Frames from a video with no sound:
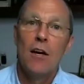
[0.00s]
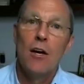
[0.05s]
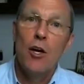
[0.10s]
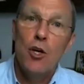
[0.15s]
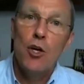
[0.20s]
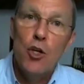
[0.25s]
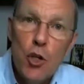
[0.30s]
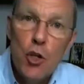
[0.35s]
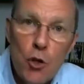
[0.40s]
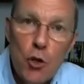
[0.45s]

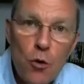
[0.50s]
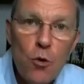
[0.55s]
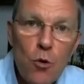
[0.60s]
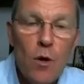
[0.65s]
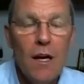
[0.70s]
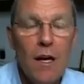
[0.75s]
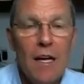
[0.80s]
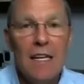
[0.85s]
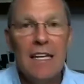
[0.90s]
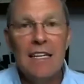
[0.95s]

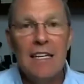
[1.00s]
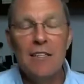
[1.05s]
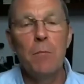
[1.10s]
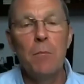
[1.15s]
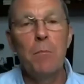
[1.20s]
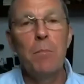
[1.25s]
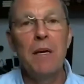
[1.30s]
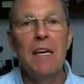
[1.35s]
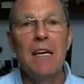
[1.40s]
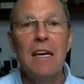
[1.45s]
You need to
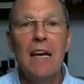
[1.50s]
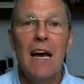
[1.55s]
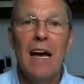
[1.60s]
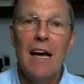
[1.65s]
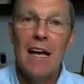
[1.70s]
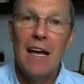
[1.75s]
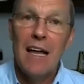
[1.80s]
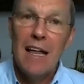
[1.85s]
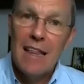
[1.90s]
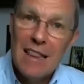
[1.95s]
be
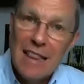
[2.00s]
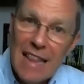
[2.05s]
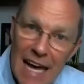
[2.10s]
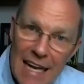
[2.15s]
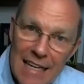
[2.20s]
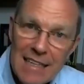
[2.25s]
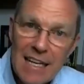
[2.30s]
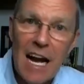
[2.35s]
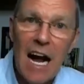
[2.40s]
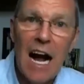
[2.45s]

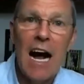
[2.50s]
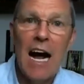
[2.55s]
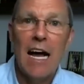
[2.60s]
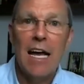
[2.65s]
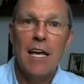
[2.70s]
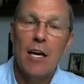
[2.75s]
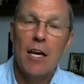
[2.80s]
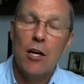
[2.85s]
that guy.